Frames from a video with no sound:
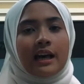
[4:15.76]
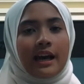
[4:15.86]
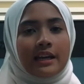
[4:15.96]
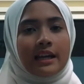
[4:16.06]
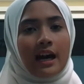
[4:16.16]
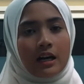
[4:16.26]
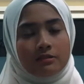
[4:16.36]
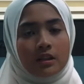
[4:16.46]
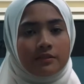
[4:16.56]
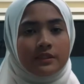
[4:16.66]
and
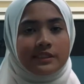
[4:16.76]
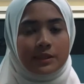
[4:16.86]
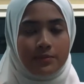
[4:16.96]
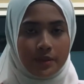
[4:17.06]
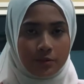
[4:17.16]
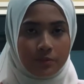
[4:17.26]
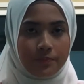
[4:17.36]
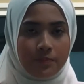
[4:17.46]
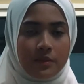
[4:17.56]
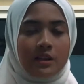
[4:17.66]
out of the CPU.
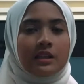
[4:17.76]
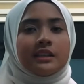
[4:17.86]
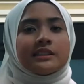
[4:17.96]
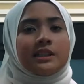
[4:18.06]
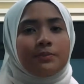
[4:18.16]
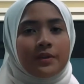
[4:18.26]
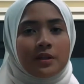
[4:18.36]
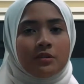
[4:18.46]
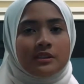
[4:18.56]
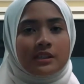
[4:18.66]

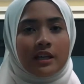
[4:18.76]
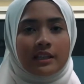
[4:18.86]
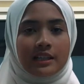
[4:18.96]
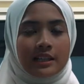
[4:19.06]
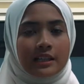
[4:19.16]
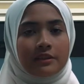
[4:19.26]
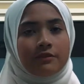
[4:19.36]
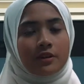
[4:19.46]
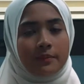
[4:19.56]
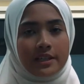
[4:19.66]
CPU scheduling
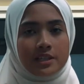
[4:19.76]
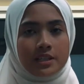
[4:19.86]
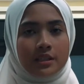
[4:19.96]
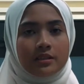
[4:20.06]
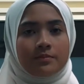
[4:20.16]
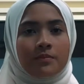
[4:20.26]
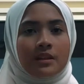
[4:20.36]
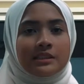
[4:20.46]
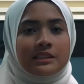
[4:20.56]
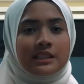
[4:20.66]
information
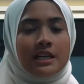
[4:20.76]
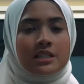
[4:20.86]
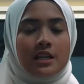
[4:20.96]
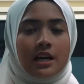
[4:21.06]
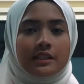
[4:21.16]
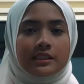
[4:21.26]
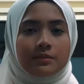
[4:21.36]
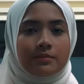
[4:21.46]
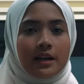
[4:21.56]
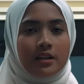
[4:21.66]
such as a
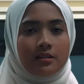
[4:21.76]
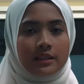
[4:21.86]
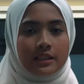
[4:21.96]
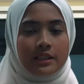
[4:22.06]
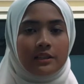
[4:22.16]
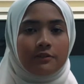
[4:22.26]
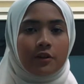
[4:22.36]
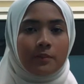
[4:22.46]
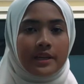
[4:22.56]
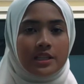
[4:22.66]
priority
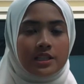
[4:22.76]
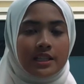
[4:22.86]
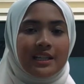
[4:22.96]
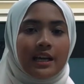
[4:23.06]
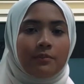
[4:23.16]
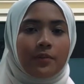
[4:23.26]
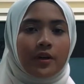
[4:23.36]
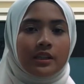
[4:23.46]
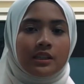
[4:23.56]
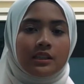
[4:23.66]
information and
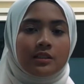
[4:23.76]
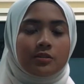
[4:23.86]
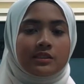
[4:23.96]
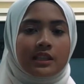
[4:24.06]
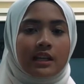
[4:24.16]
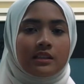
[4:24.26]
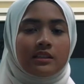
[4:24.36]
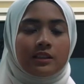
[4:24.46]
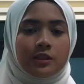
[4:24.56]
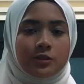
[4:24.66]
pointer to schedule
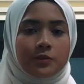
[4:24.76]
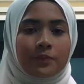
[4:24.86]
queue.